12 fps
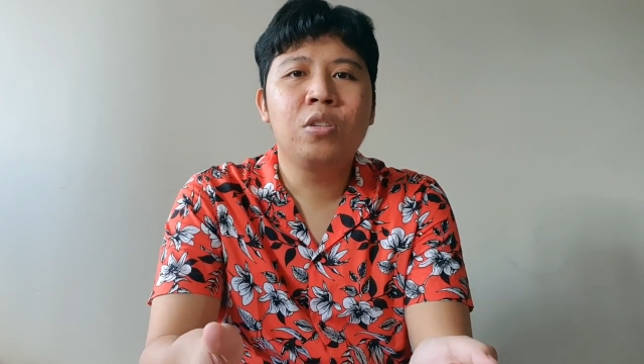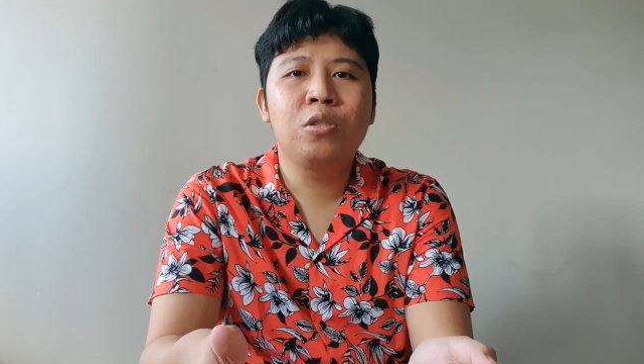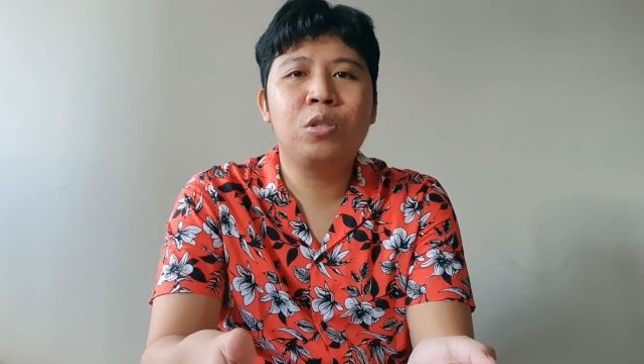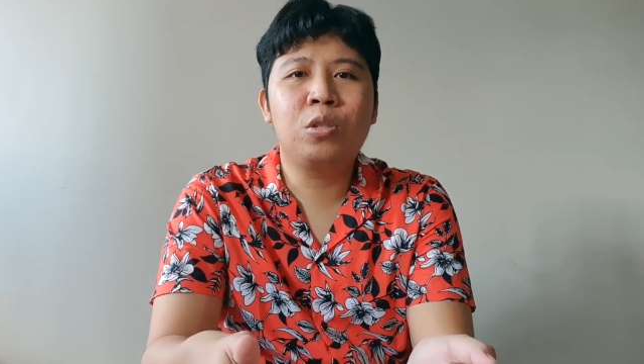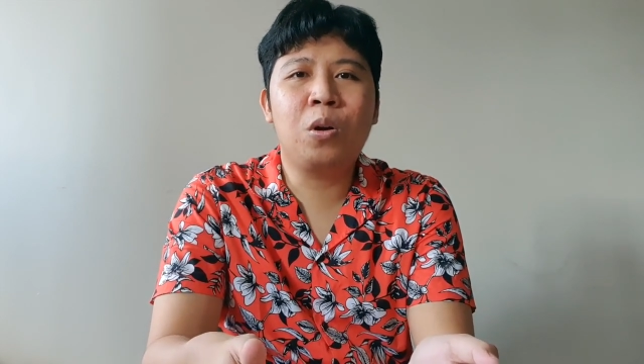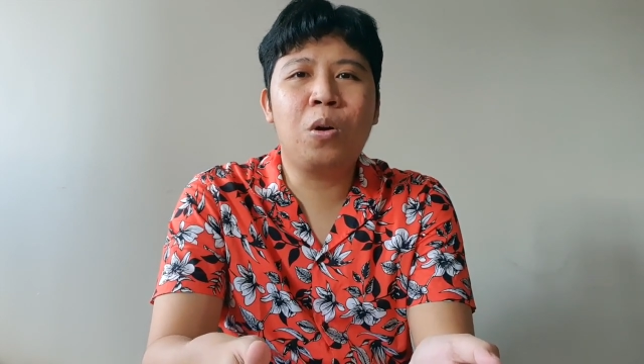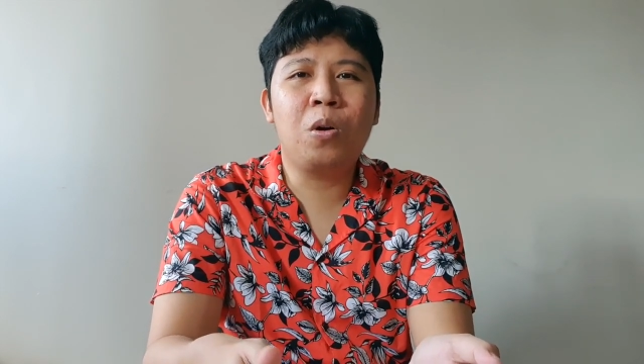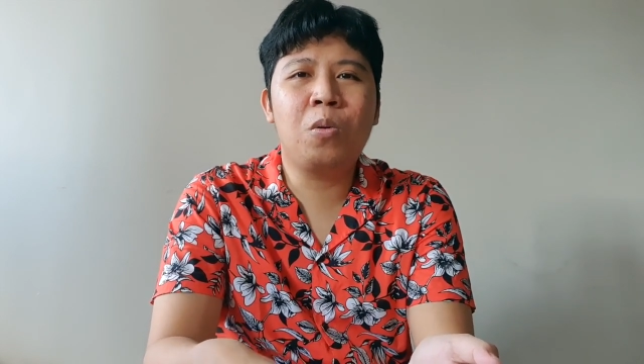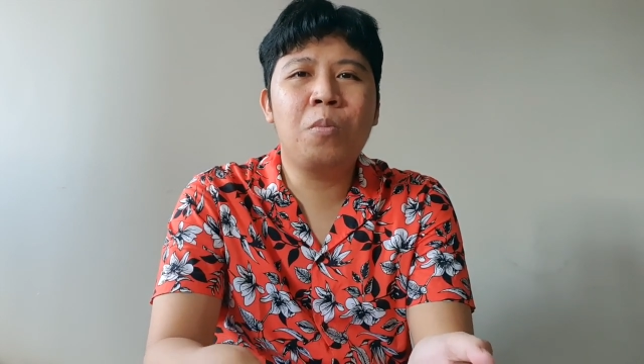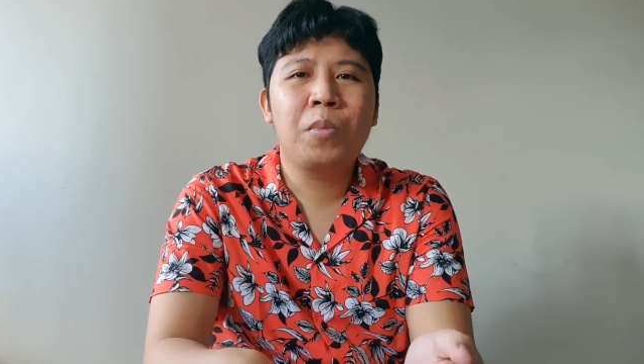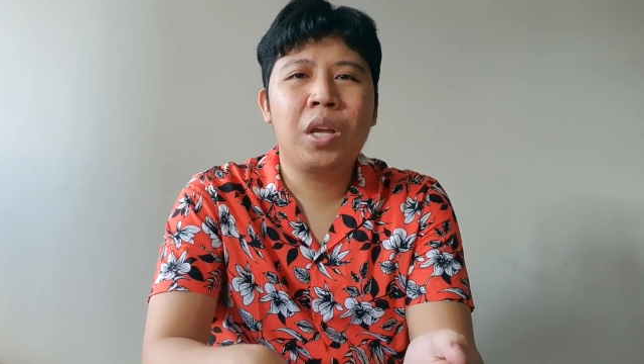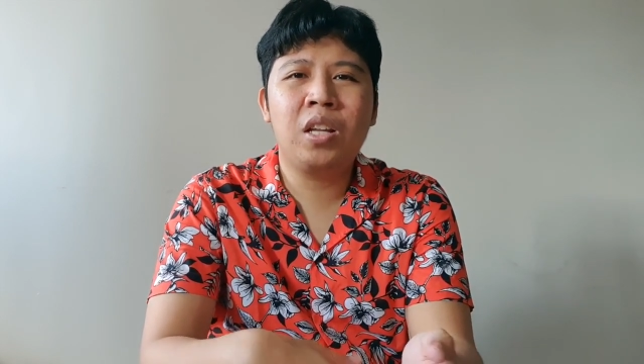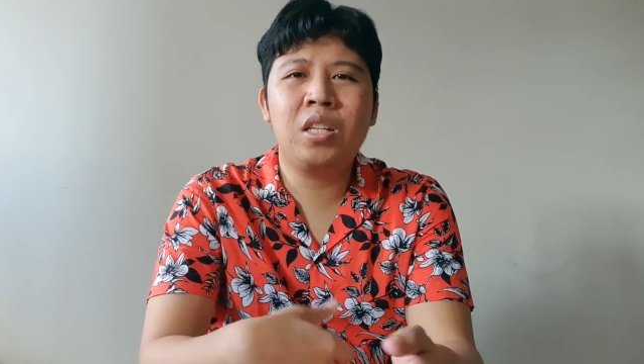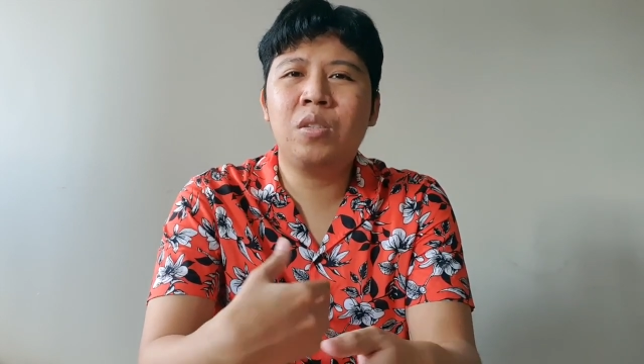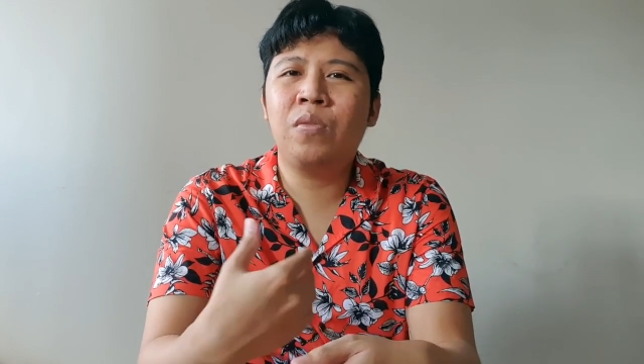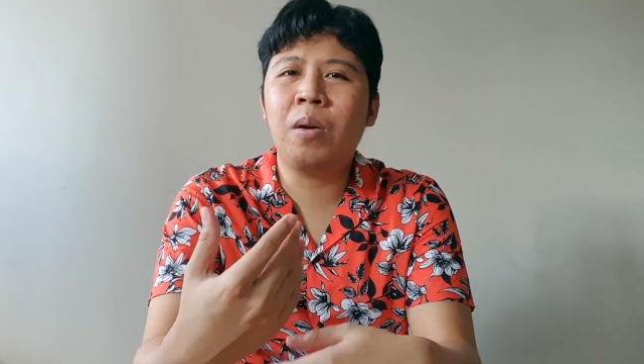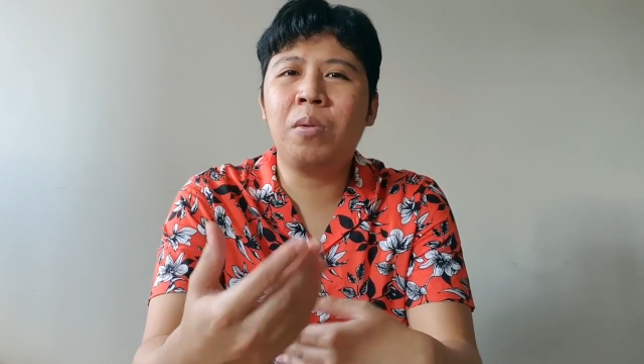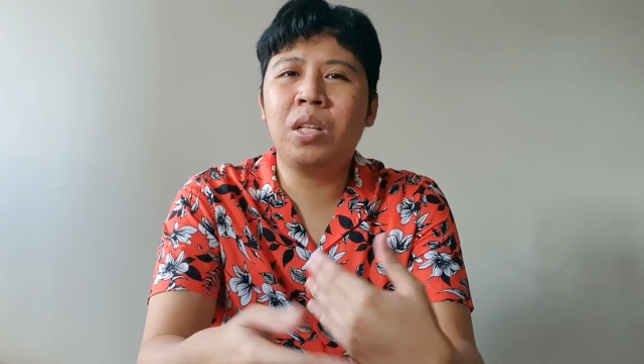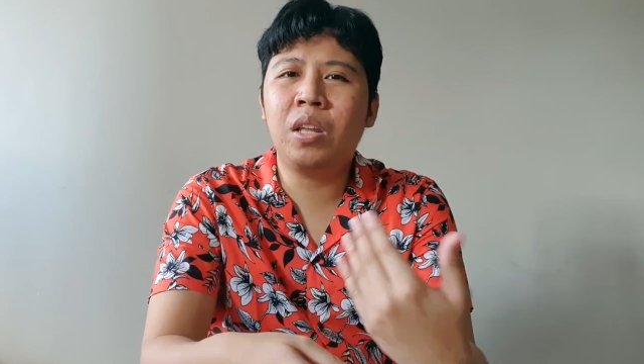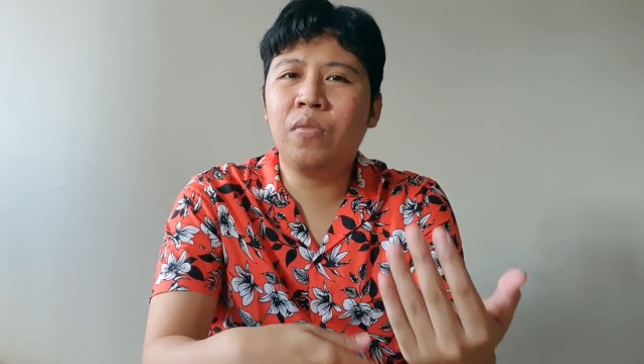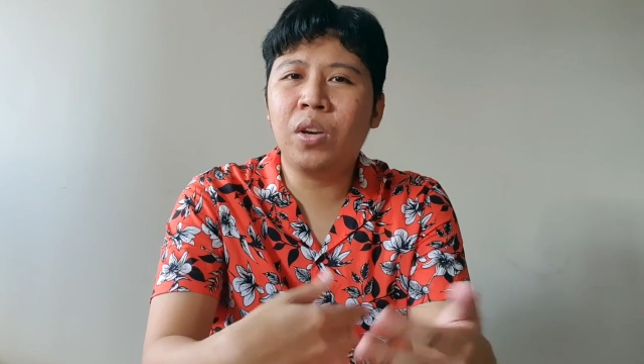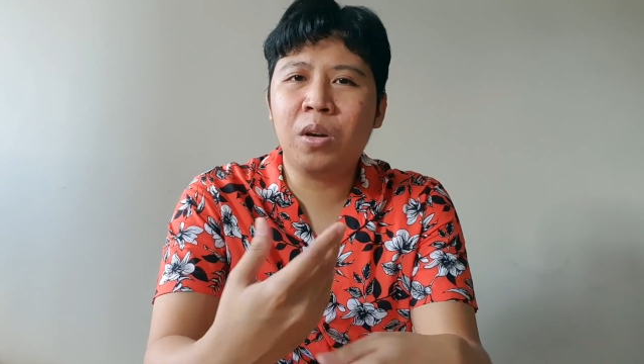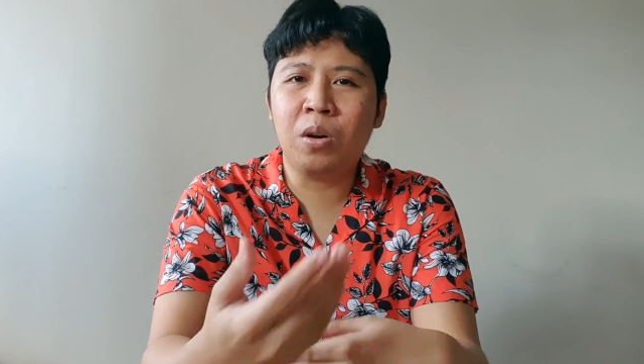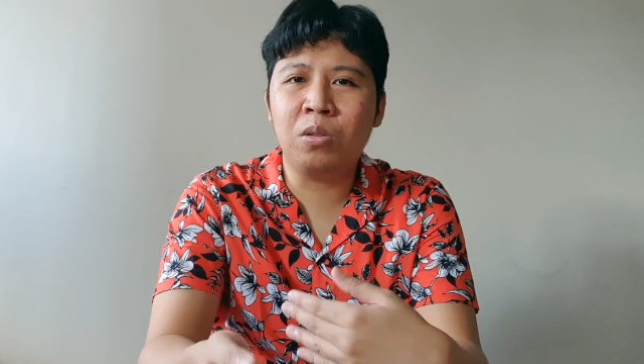So it is very
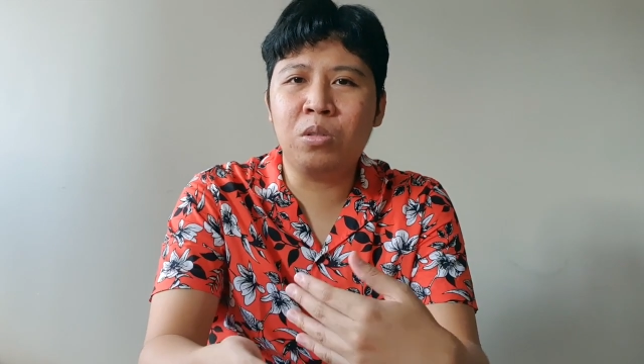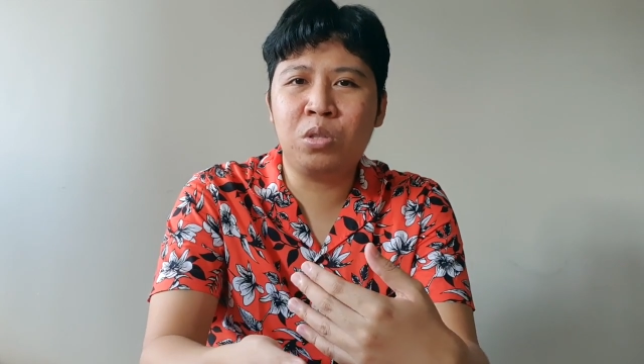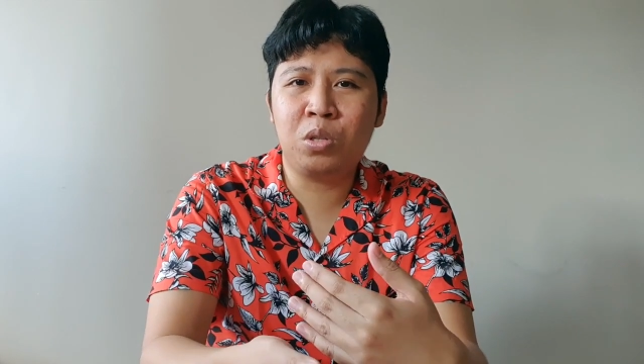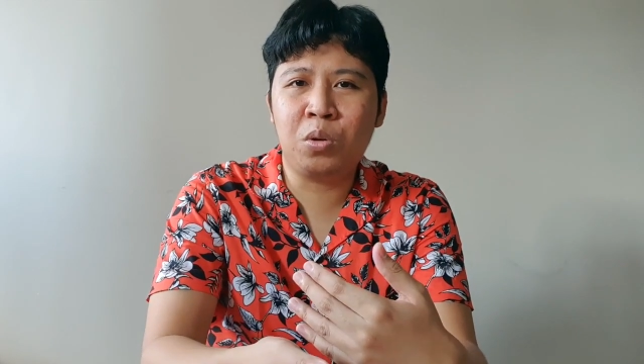difficult